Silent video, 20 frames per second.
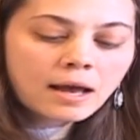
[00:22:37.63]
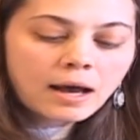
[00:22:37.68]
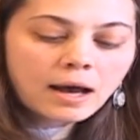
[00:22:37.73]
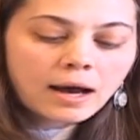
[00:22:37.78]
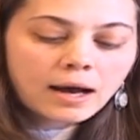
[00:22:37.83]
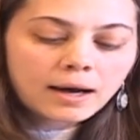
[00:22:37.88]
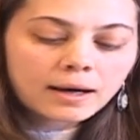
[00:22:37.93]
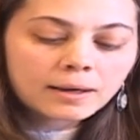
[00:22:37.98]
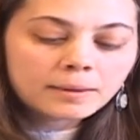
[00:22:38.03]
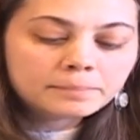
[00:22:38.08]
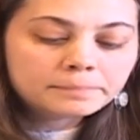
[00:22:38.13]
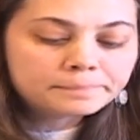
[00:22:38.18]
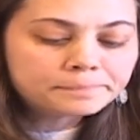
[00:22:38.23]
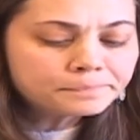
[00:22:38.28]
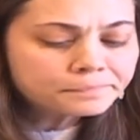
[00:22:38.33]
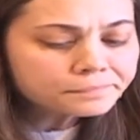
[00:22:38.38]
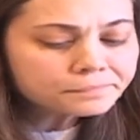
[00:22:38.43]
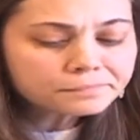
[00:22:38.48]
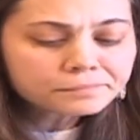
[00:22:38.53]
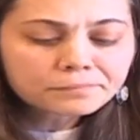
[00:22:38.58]

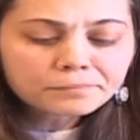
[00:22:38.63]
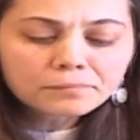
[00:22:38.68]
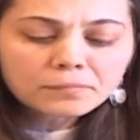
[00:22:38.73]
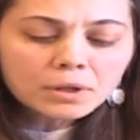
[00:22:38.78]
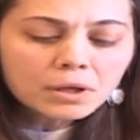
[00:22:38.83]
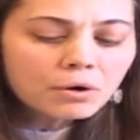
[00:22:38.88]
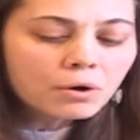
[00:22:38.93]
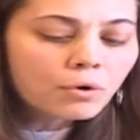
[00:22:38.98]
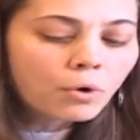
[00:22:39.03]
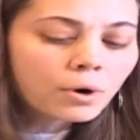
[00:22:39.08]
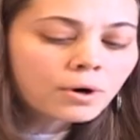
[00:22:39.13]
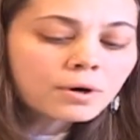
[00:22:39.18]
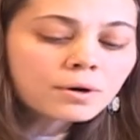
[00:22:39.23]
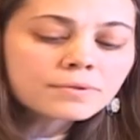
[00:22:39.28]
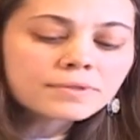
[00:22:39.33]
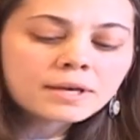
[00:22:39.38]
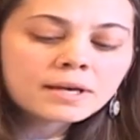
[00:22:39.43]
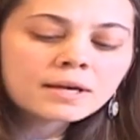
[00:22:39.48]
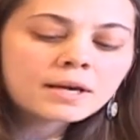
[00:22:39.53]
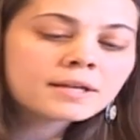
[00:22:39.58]
Or
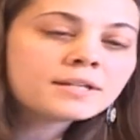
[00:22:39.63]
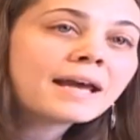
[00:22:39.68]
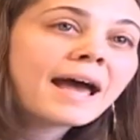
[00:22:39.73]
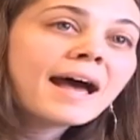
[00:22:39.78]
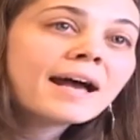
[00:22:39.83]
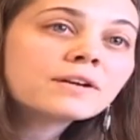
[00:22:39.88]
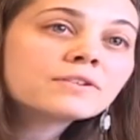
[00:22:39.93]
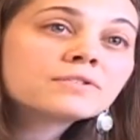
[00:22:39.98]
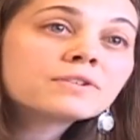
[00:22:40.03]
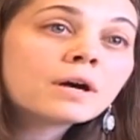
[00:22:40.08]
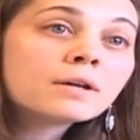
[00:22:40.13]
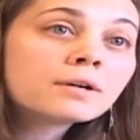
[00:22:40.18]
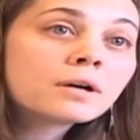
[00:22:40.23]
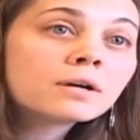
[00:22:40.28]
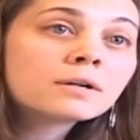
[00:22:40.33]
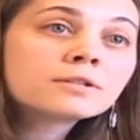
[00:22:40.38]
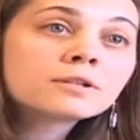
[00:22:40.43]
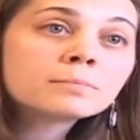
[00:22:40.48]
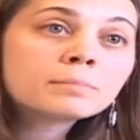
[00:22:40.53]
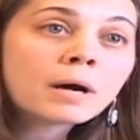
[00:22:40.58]
the attacks on
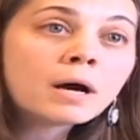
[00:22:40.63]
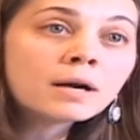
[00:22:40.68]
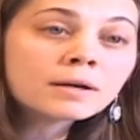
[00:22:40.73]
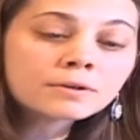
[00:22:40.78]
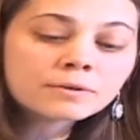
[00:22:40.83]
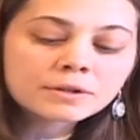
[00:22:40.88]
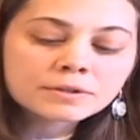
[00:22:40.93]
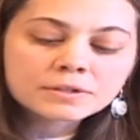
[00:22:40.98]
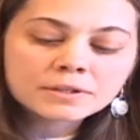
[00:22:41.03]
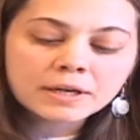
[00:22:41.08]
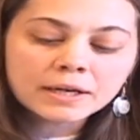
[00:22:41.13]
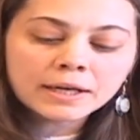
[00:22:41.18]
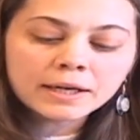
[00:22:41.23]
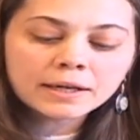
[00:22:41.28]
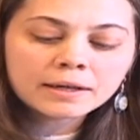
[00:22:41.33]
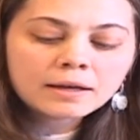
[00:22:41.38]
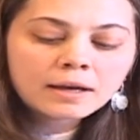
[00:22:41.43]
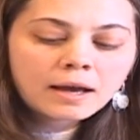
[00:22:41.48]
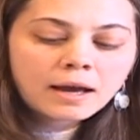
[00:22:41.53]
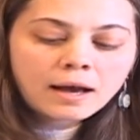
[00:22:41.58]
our
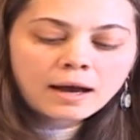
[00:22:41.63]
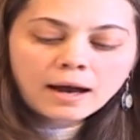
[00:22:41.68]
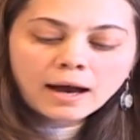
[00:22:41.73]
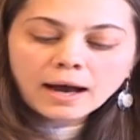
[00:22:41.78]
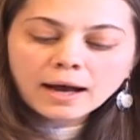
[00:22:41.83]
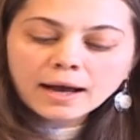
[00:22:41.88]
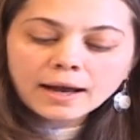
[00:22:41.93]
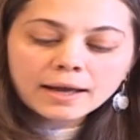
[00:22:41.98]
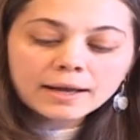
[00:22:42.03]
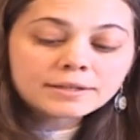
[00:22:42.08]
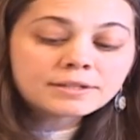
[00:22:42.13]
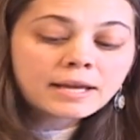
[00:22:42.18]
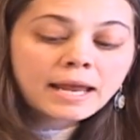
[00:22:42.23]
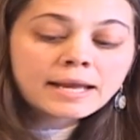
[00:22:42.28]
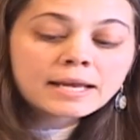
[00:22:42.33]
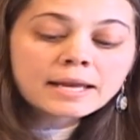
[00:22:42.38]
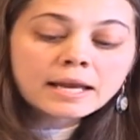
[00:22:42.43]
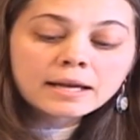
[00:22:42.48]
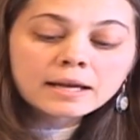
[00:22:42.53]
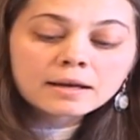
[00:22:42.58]
democracy,
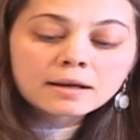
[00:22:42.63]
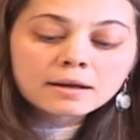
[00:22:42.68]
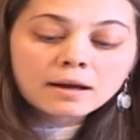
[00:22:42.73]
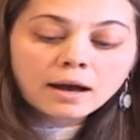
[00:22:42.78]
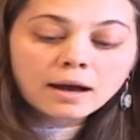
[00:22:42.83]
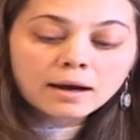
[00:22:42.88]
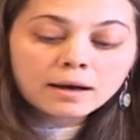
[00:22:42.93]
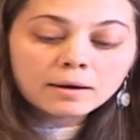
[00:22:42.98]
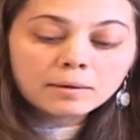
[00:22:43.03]
taking